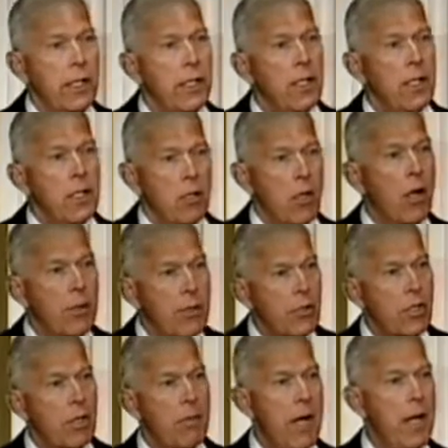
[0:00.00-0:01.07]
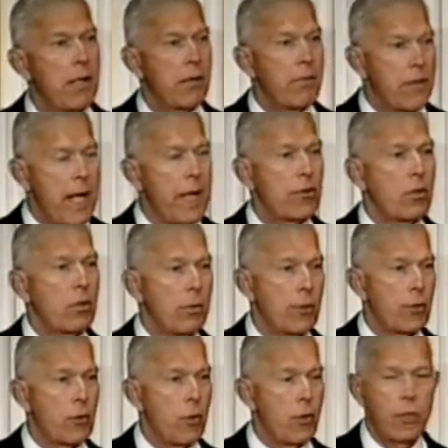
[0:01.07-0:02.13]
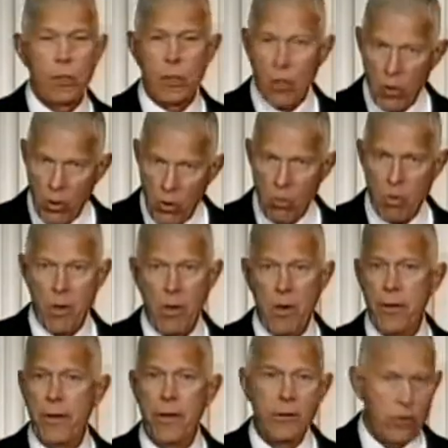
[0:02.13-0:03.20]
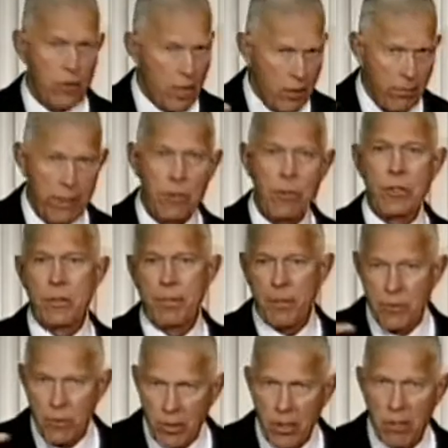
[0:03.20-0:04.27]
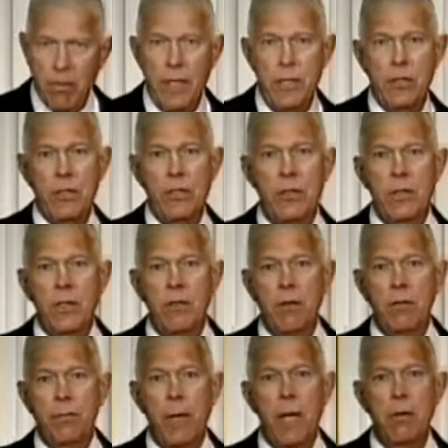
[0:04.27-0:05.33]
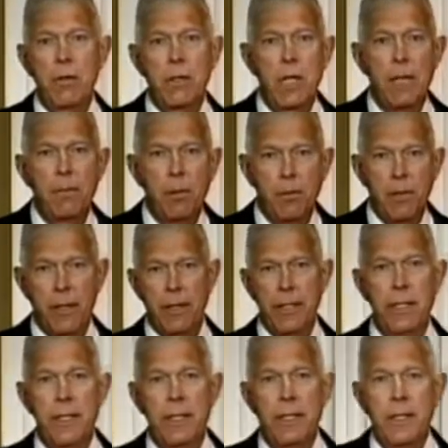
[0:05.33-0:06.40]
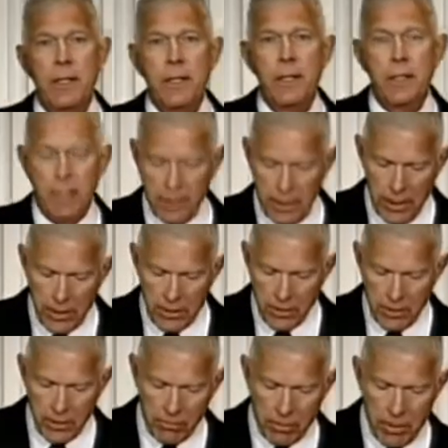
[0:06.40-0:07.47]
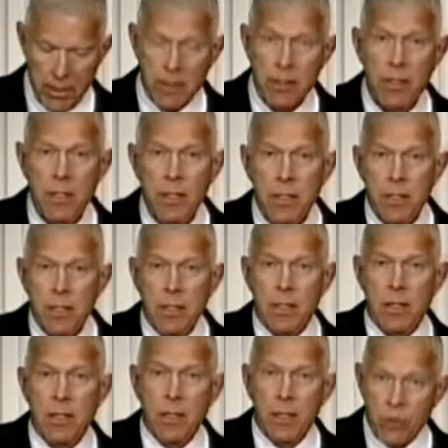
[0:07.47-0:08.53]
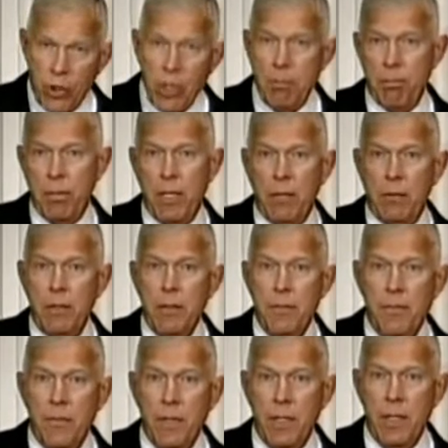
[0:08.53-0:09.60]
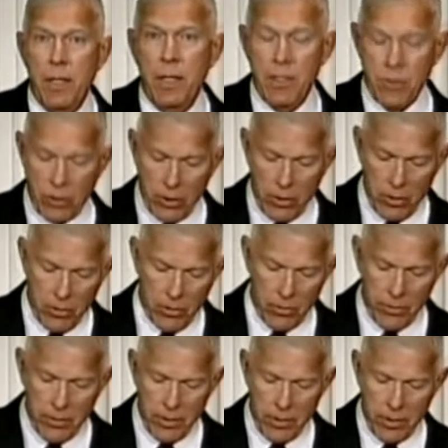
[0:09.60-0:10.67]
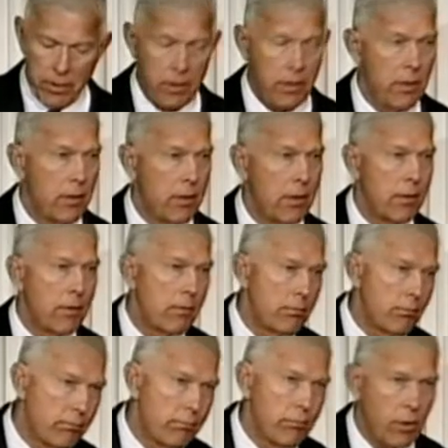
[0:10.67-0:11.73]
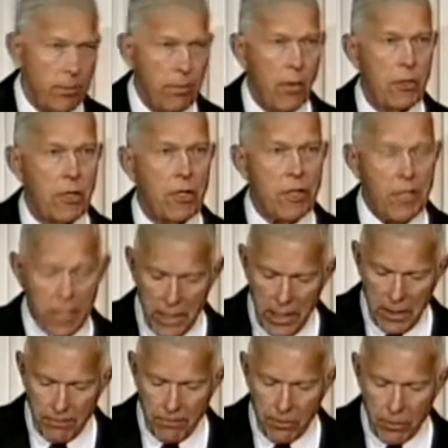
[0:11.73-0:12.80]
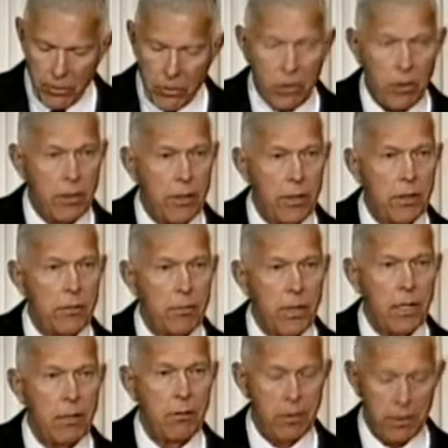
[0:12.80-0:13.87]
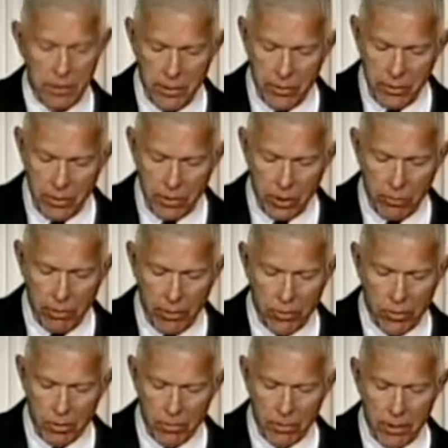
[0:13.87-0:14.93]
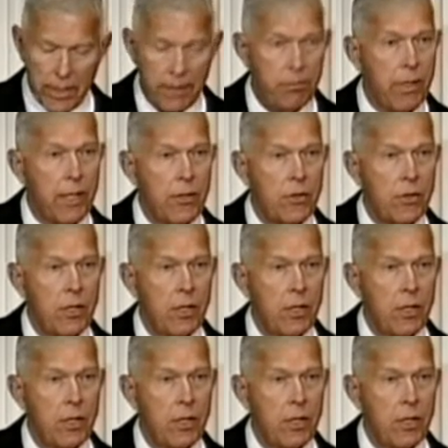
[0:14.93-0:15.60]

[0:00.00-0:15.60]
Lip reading: largest amount of natural resource in the whole world. There are generations upon generations of power capability in Iran, cheap power. And so the supposed need for nuclear power is questionable at best.